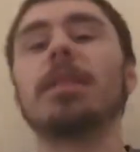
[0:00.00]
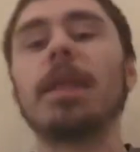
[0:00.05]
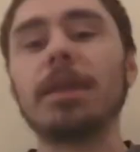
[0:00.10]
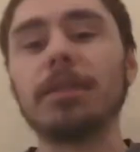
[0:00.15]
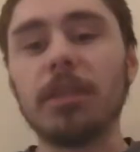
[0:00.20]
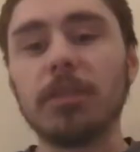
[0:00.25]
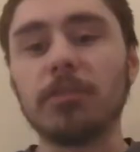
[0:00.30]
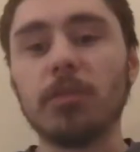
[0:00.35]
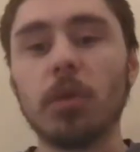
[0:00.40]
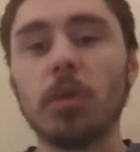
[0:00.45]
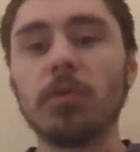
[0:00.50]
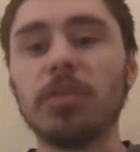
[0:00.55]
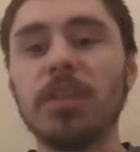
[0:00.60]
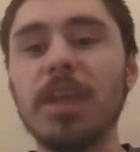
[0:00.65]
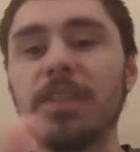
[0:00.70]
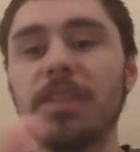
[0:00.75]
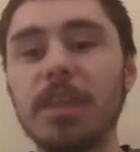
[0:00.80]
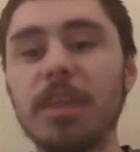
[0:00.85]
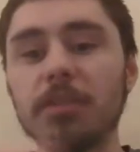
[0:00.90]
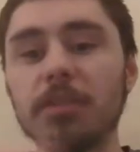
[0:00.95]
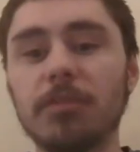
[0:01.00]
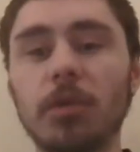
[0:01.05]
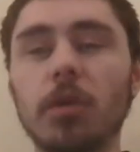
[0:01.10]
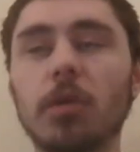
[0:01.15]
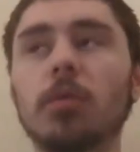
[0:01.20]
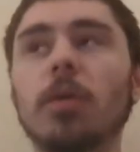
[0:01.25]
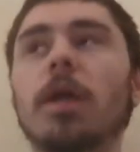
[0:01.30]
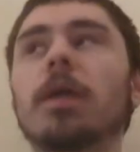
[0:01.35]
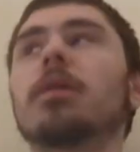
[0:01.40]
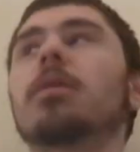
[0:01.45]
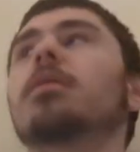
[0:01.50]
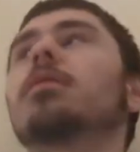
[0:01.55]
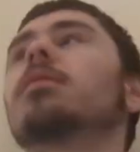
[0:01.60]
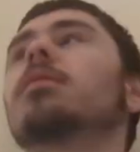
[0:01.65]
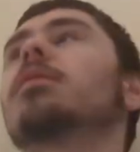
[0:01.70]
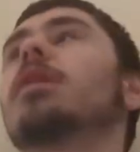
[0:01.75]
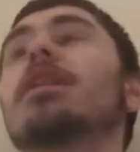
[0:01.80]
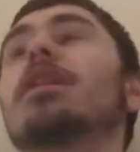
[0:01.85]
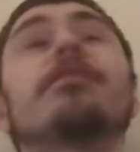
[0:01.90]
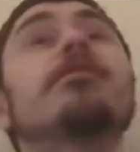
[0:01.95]
photo. This is a photo. Like, because
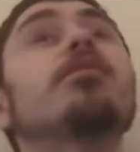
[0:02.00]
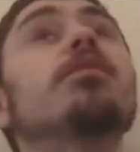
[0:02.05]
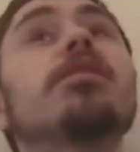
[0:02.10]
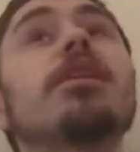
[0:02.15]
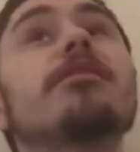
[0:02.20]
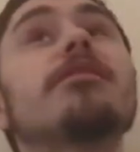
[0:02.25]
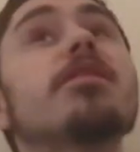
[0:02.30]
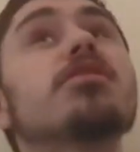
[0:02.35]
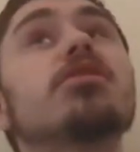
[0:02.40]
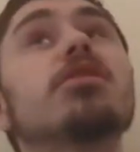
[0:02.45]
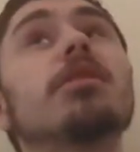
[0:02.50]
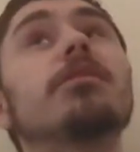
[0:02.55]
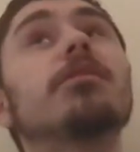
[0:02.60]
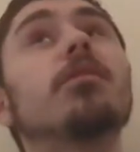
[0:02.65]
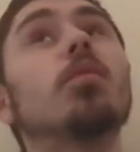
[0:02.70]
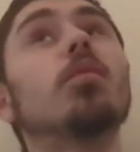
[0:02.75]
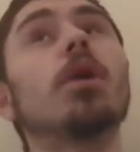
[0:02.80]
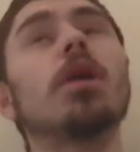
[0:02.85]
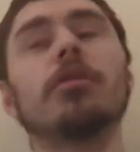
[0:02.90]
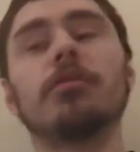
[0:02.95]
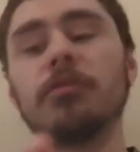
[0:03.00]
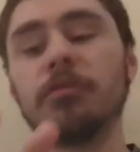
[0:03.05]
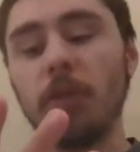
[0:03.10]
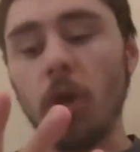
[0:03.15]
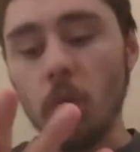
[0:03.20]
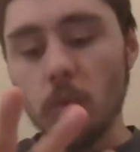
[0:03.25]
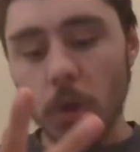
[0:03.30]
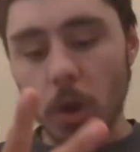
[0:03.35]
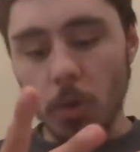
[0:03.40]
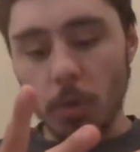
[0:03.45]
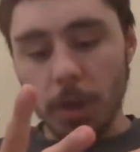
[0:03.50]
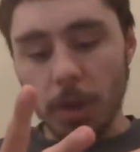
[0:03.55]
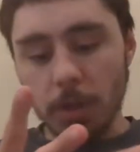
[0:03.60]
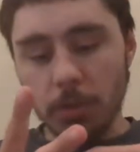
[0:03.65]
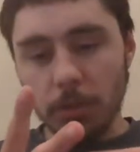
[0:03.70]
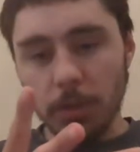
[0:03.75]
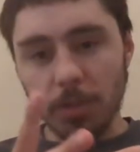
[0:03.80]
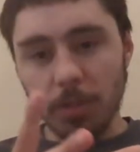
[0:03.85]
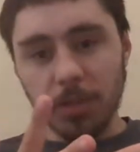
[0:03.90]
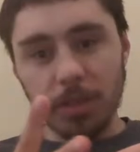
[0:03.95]
everyone's definition of what a photo is
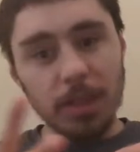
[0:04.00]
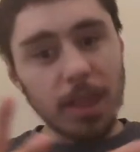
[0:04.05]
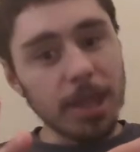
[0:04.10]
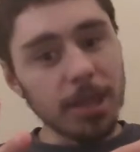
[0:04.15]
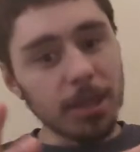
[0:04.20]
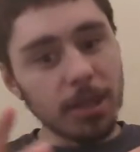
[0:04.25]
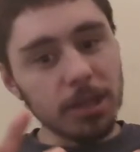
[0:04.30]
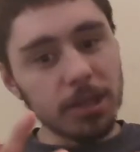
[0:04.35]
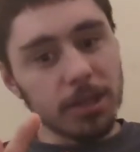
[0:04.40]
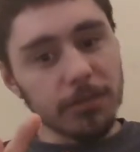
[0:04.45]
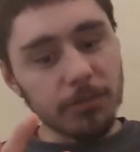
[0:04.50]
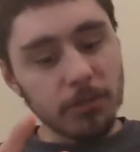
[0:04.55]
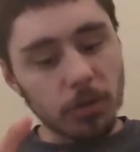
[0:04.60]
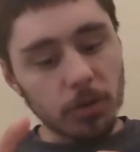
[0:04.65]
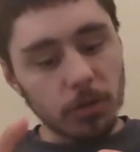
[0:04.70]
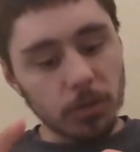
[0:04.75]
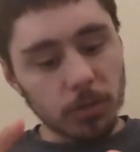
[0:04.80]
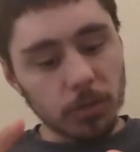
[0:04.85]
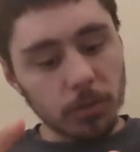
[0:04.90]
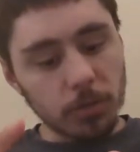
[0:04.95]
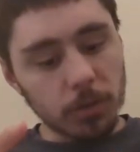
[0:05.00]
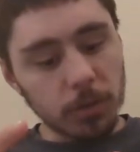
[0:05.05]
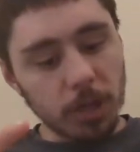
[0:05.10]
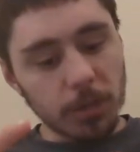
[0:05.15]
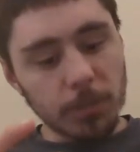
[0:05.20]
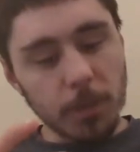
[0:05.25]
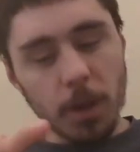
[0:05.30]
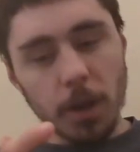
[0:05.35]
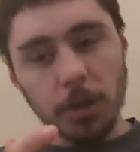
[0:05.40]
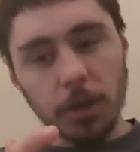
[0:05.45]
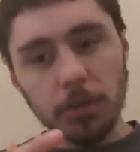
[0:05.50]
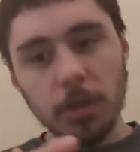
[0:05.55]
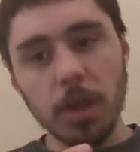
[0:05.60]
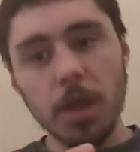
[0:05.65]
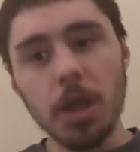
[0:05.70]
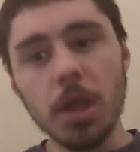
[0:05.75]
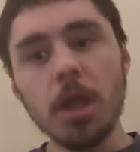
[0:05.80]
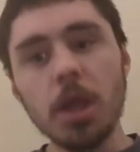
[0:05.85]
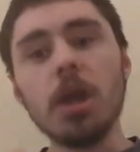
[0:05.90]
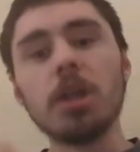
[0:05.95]
slightly differs. Let's be honest.
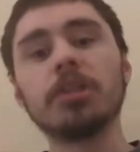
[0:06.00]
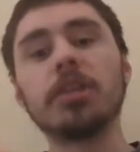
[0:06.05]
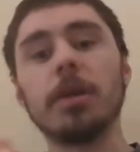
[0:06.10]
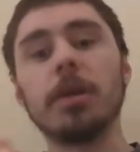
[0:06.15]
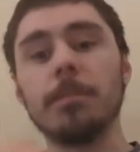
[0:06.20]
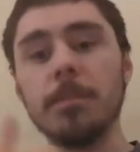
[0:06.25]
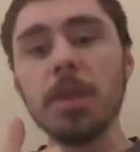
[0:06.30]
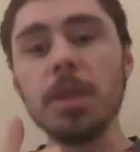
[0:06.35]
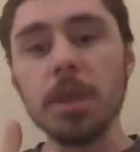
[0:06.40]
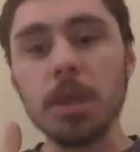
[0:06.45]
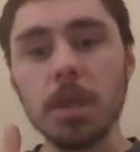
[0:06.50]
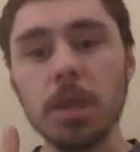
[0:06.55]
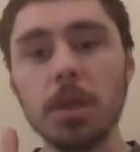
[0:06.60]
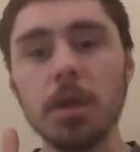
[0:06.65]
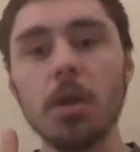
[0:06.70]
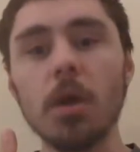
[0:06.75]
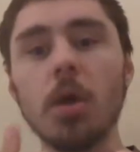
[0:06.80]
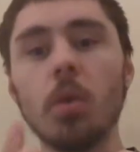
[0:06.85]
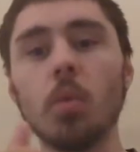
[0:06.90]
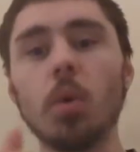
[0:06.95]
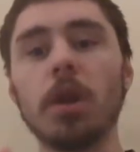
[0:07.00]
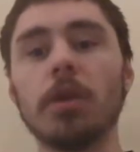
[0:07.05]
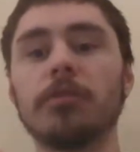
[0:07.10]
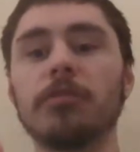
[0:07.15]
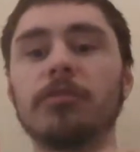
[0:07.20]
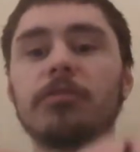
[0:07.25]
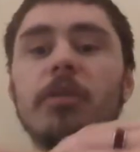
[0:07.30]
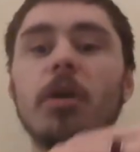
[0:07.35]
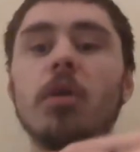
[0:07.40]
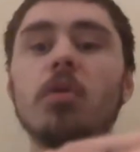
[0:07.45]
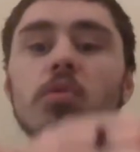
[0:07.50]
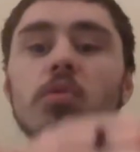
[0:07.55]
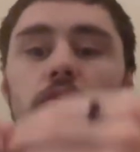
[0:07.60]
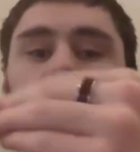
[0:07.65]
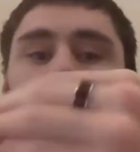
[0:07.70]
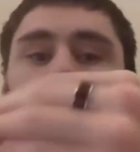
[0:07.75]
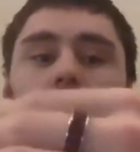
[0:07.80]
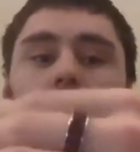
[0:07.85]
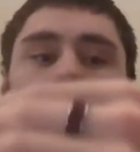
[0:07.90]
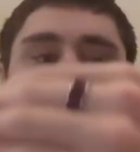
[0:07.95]
To me, what a photo
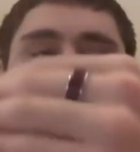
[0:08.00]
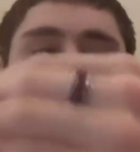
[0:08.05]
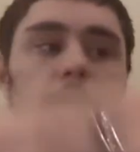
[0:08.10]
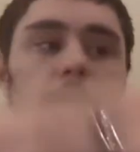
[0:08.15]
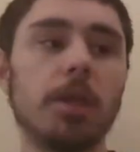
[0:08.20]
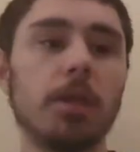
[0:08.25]
is